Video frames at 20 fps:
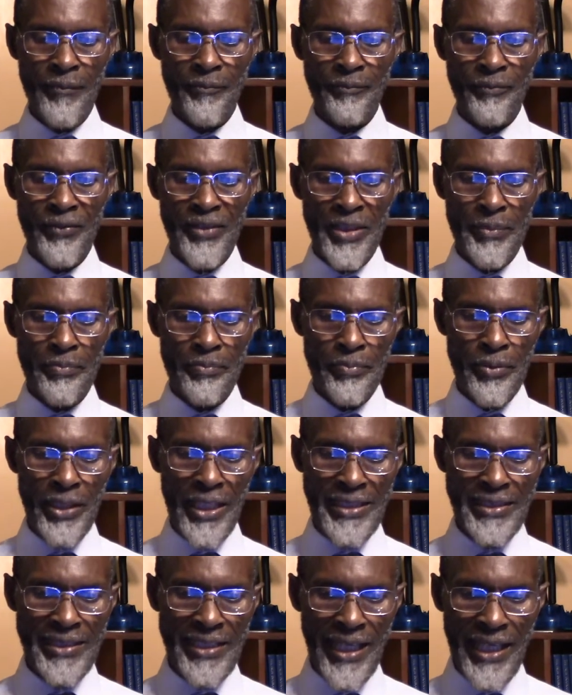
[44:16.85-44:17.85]
the
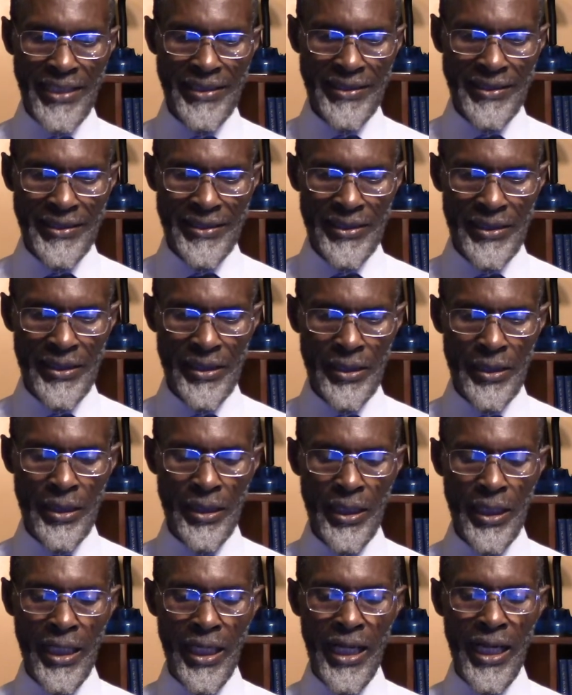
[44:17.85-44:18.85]
present,
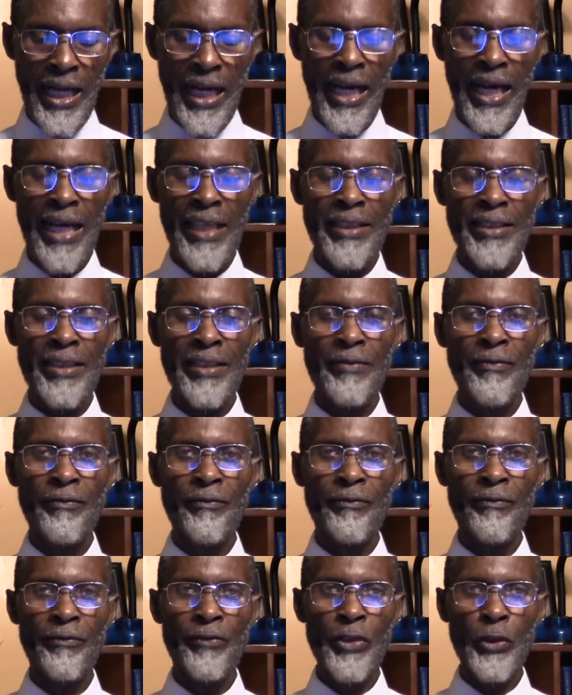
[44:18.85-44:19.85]
and the
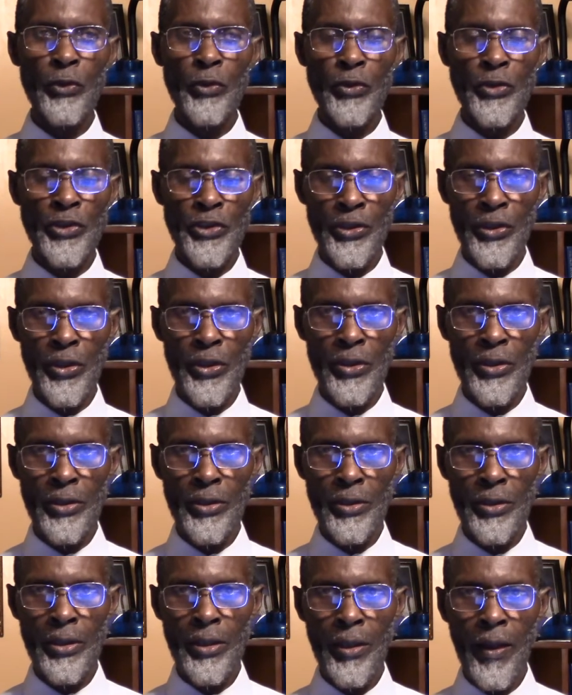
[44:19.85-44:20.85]
future.
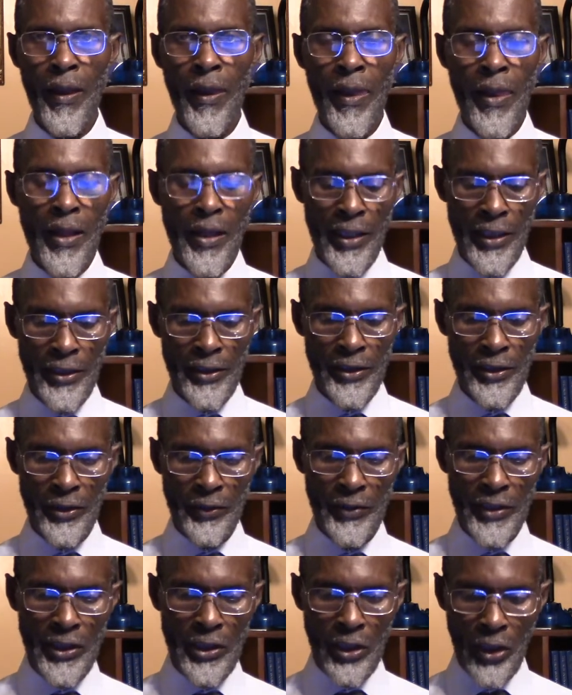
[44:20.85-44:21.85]
You
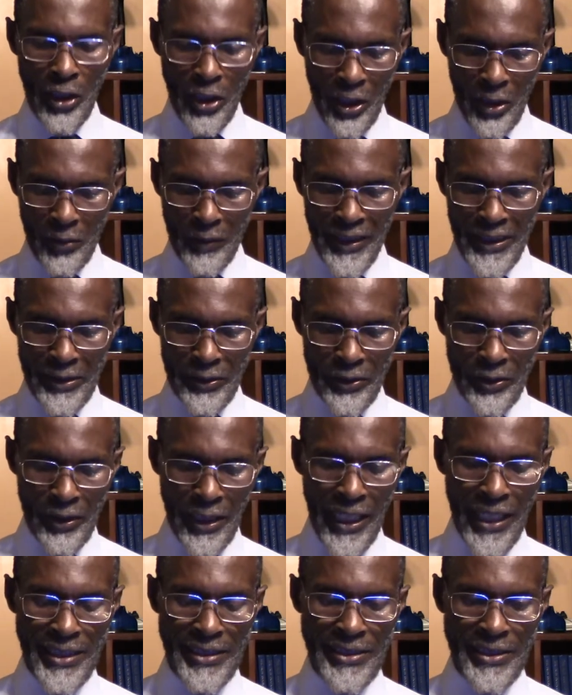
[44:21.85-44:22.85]
recall when
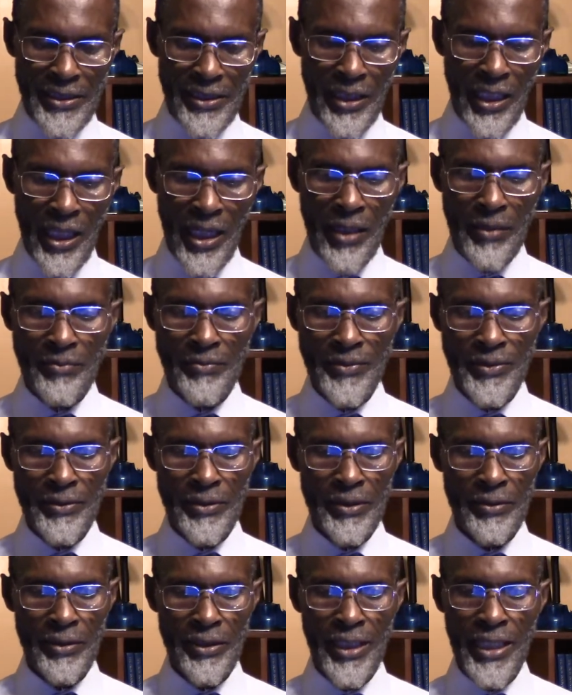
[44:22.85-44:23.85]
Christ comes,
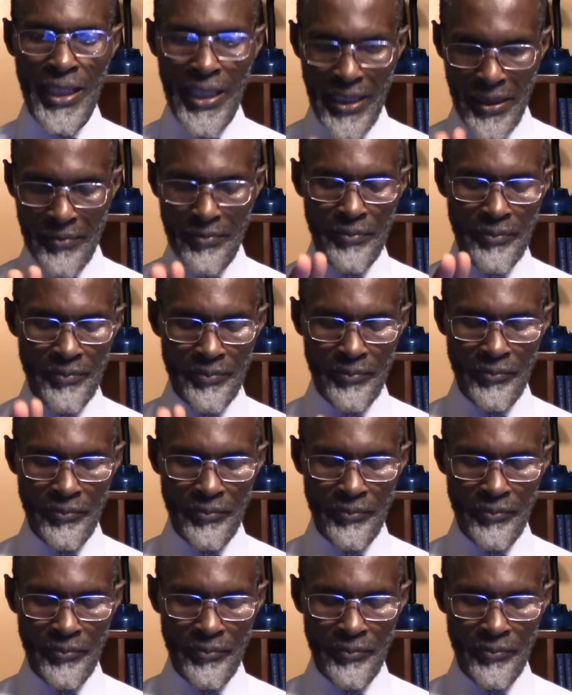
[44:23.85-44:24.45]
came,